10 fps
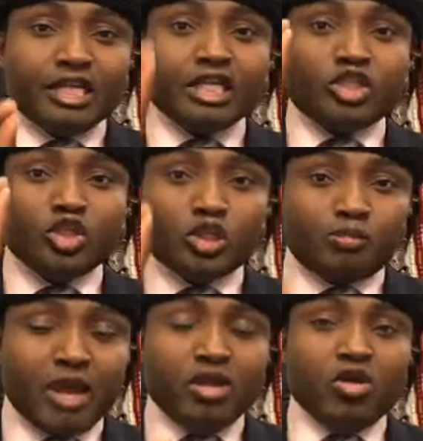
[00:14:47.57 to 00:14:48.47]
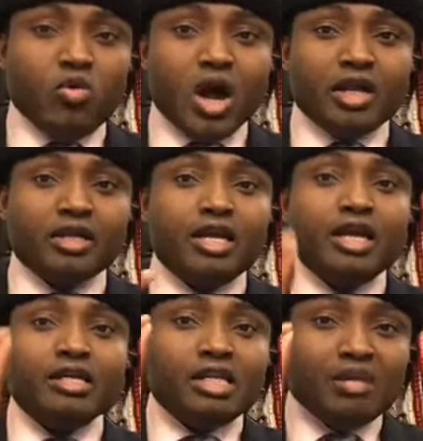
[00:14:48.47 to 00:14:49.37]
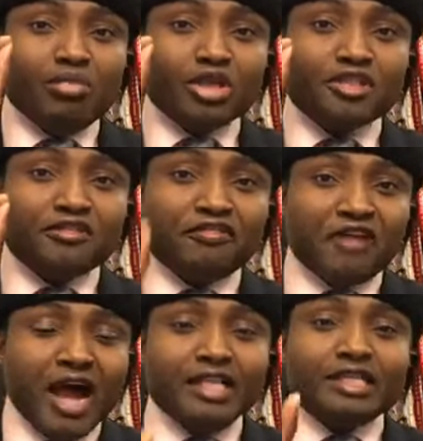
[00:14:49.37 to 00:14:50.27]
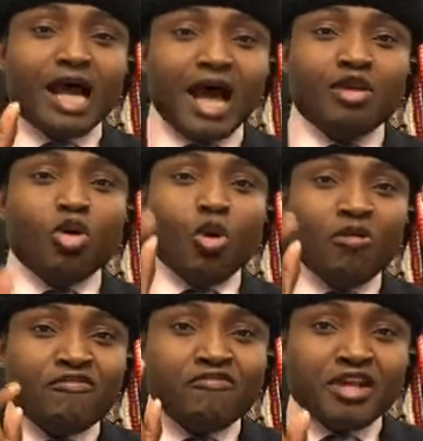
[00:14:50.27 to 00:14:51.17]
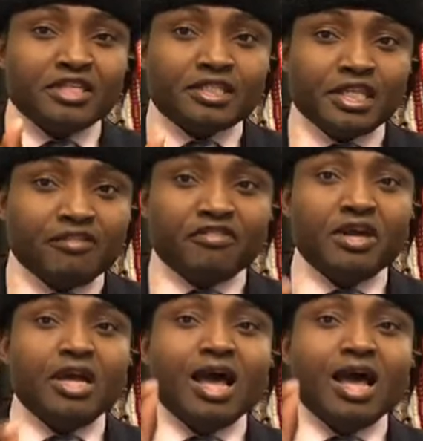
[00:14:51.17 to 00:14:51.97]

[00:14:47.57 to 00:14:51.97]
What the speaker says: They must fight an offensive